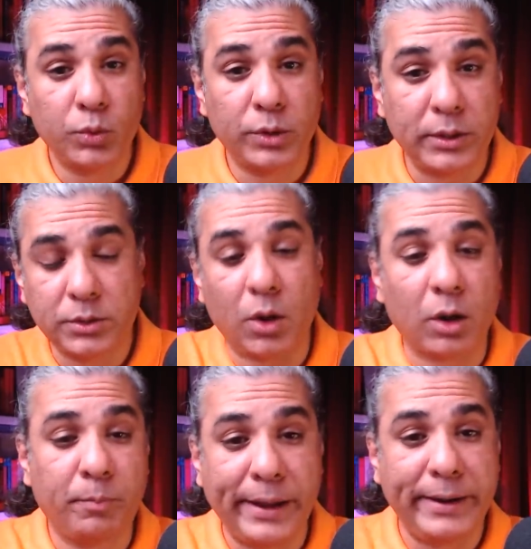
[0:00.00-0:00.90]
this
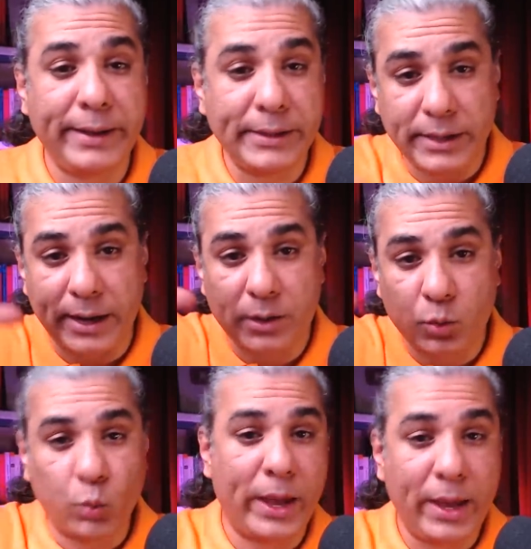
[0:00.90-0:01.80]
stockpile is
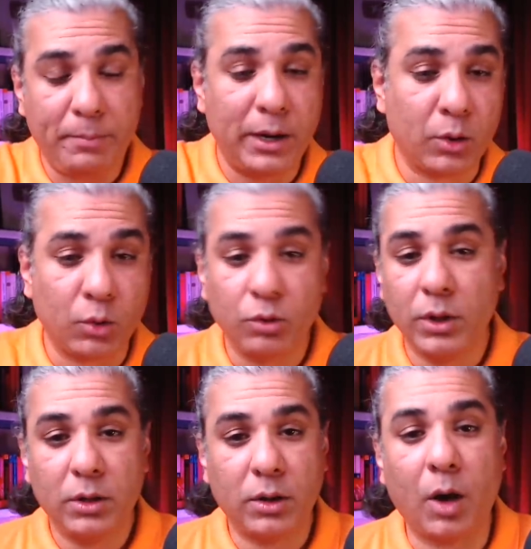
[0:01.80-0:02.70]
at way below
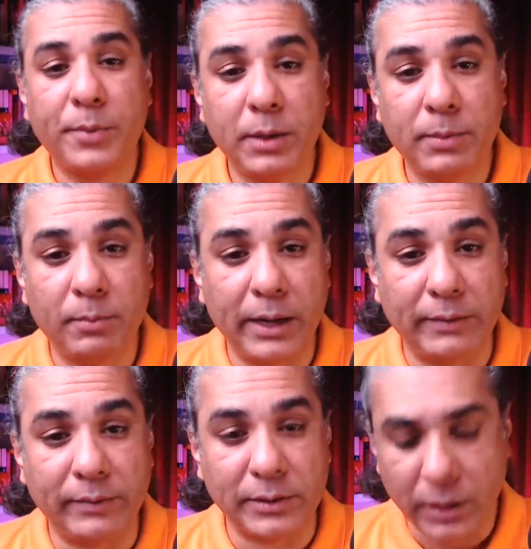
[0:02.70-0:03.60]
optimum
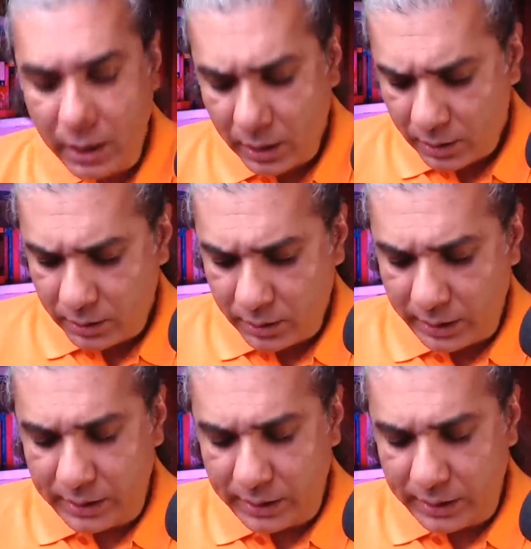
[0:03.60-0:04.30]
levels. Uh,